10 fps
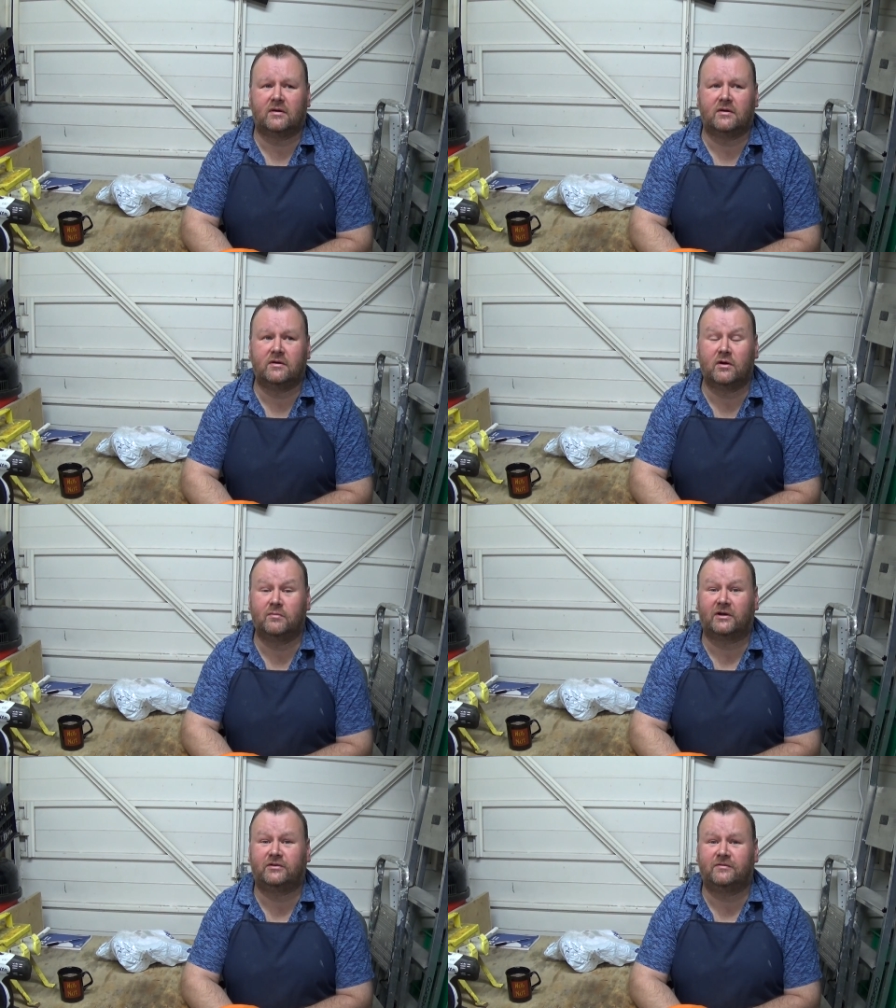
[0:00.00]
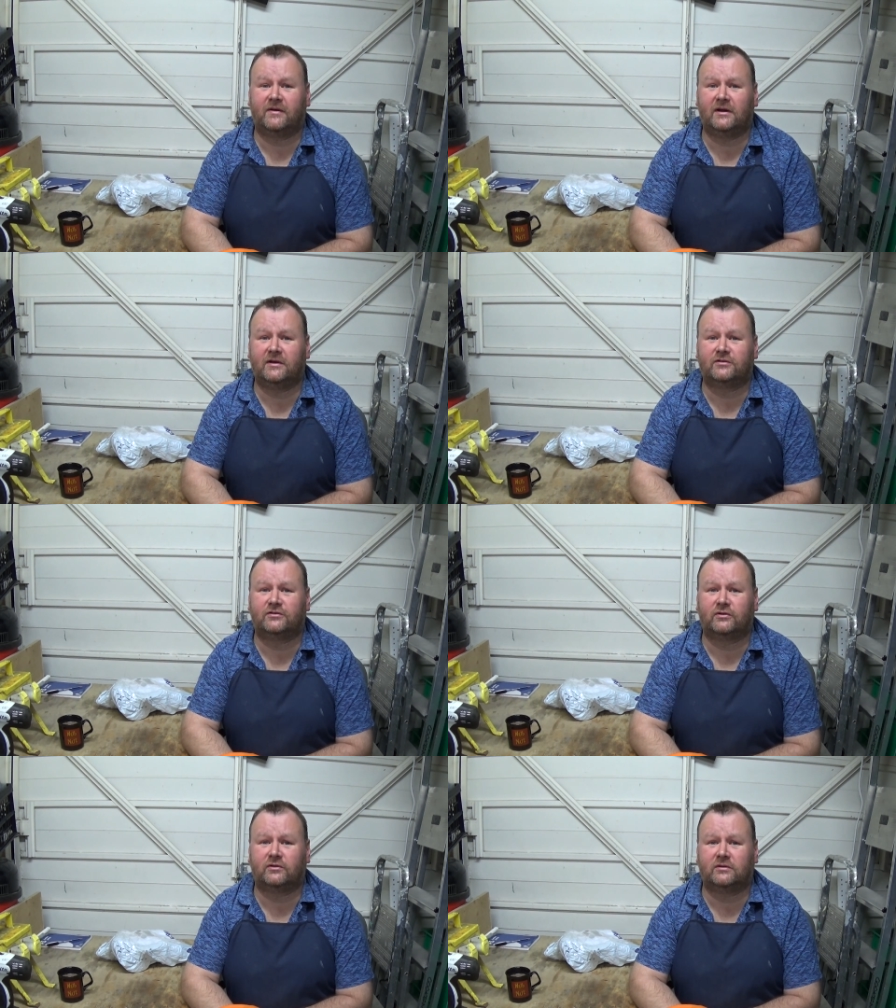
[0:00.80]
no battery failures
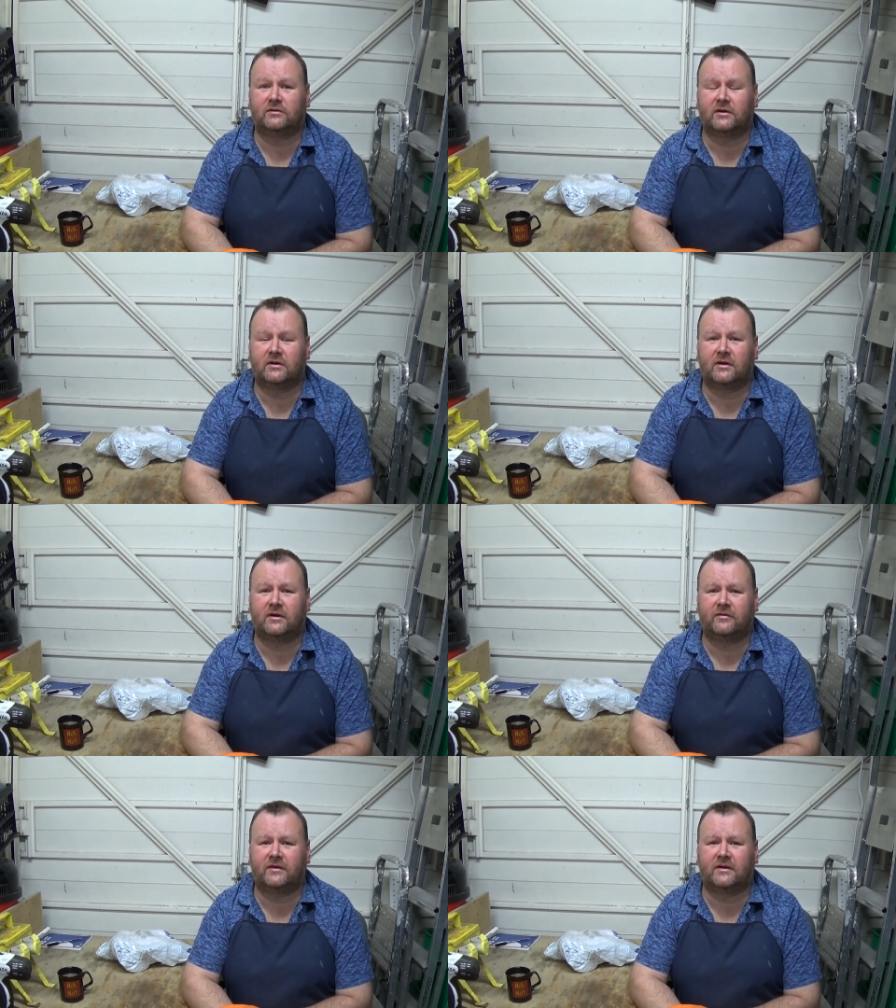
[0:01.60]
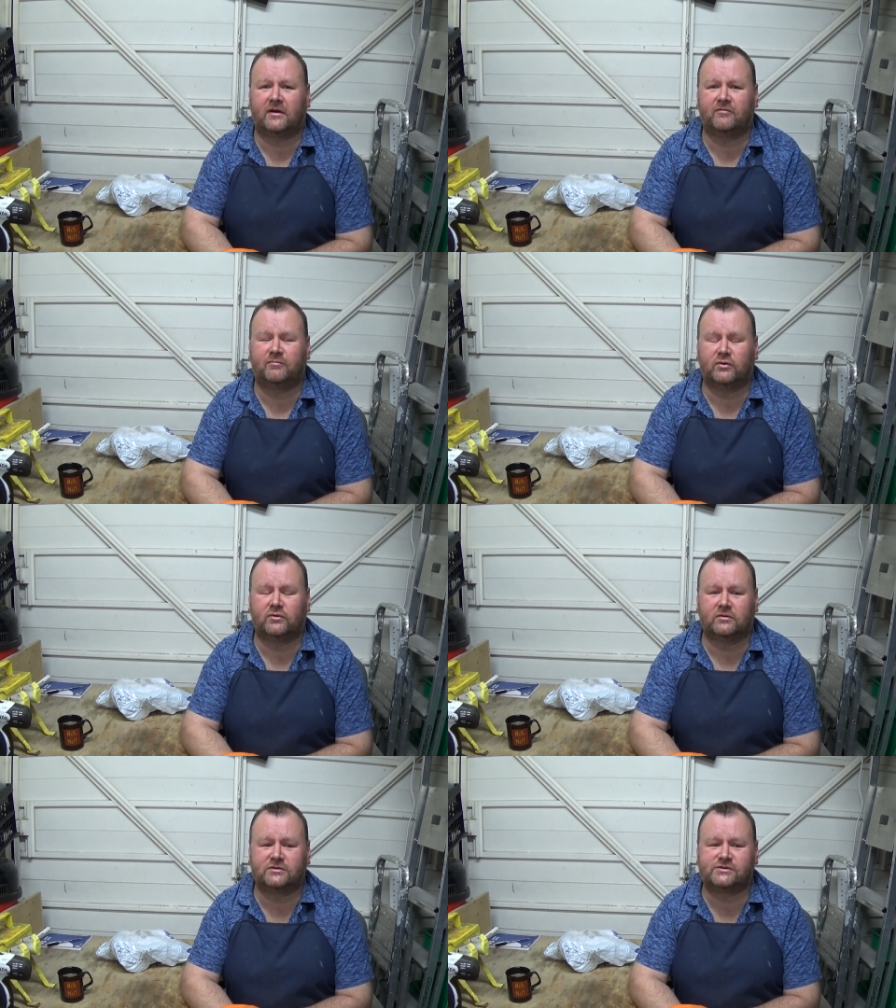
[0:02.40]
at all, and I think I've
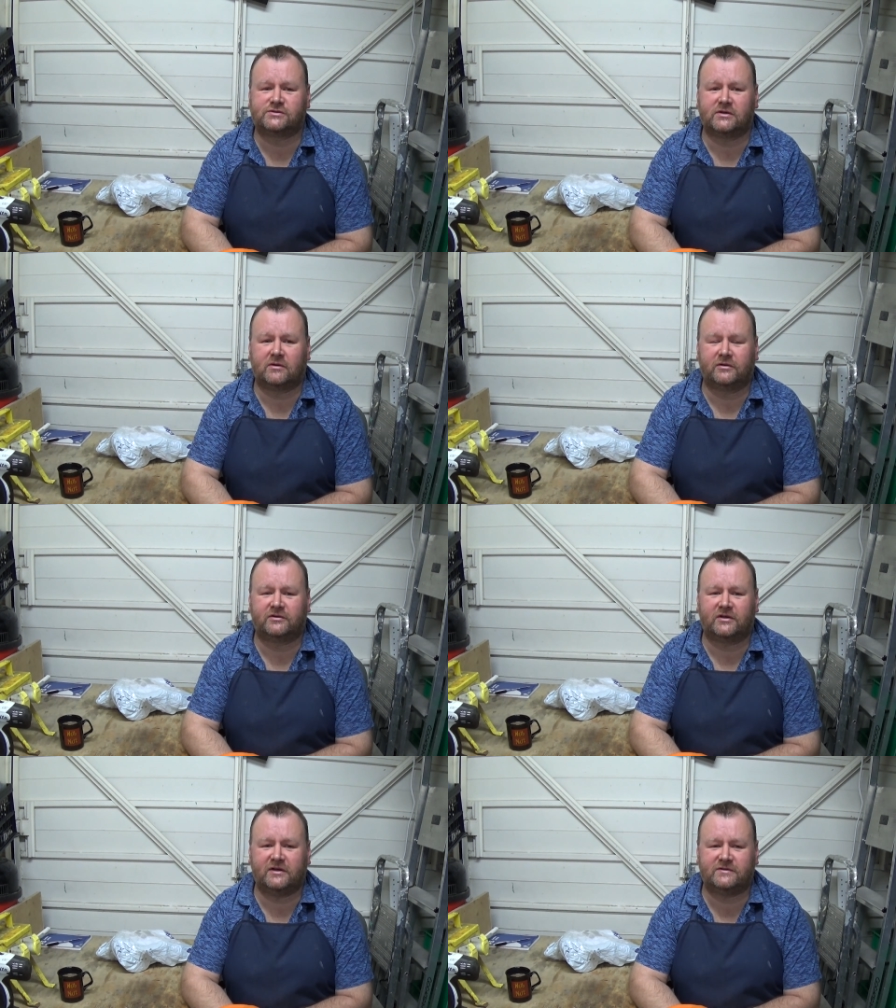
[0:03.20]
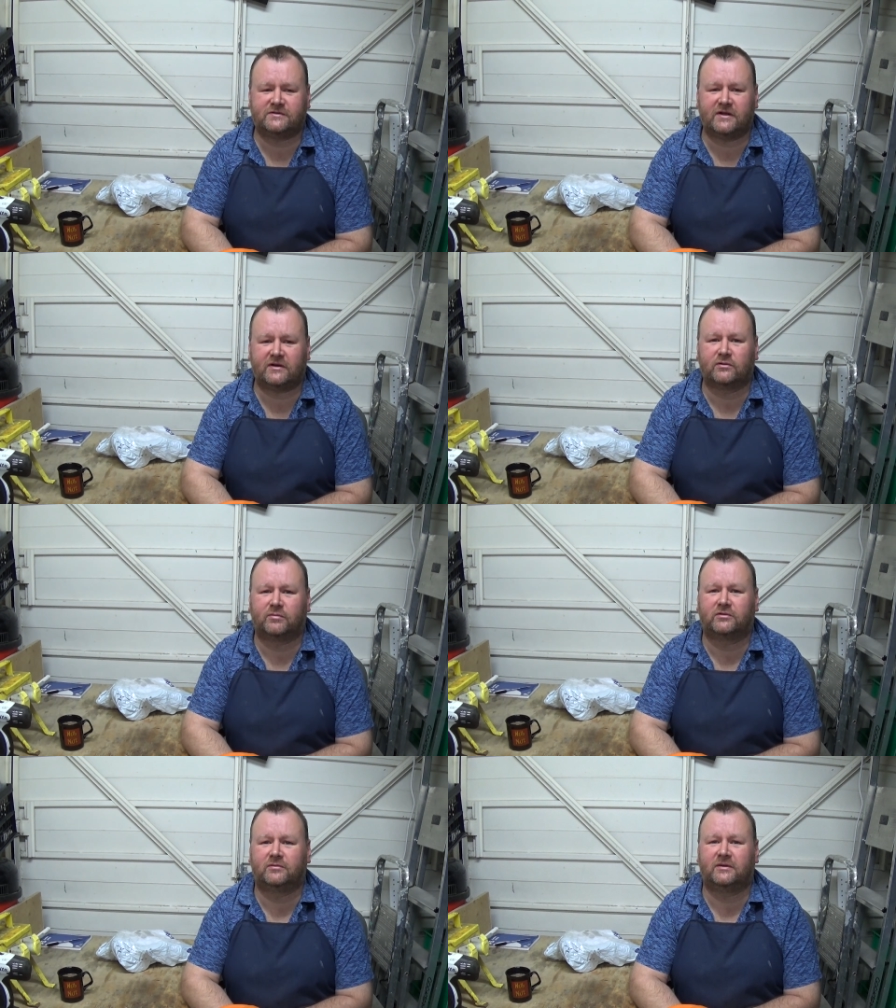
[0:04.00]
bought, I want to say 6 or
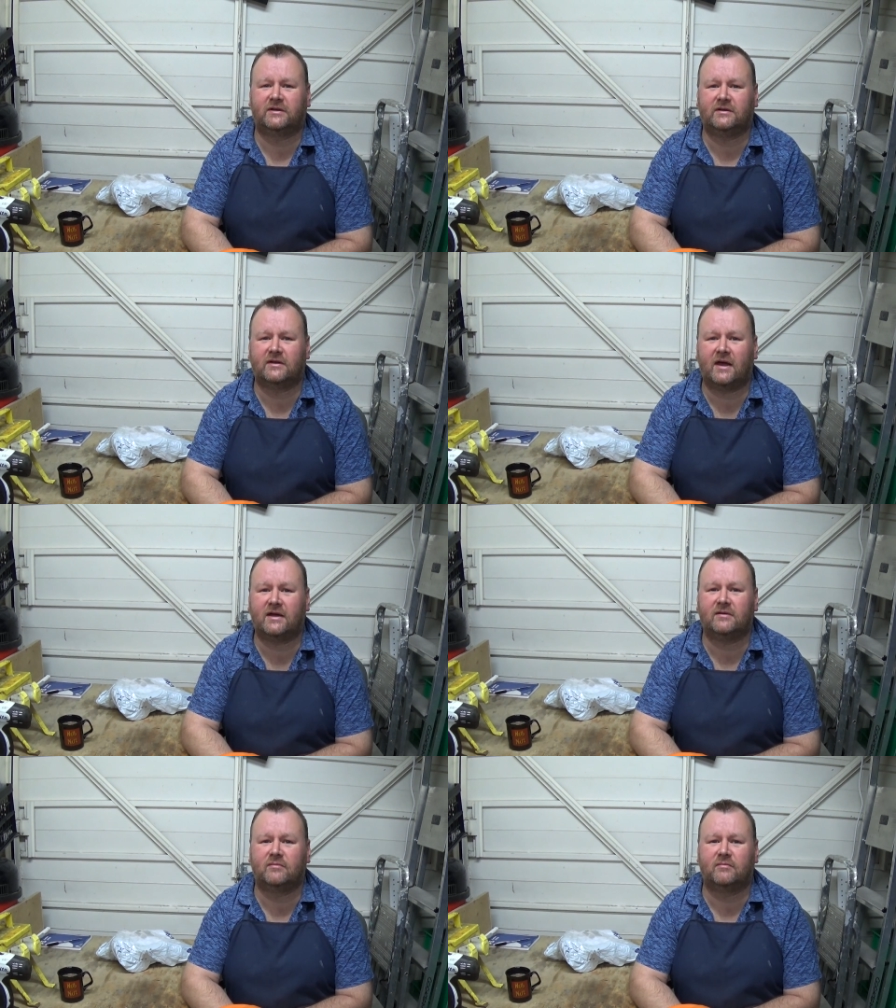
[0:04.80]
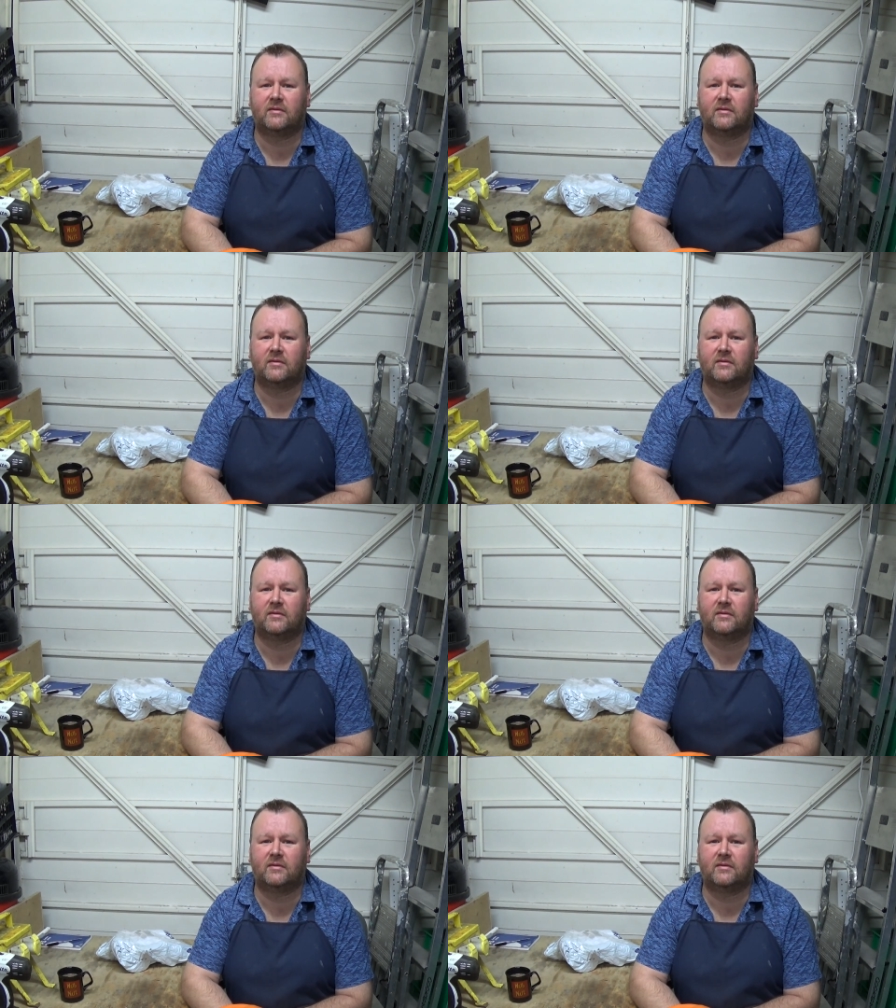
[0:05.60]
possibly 8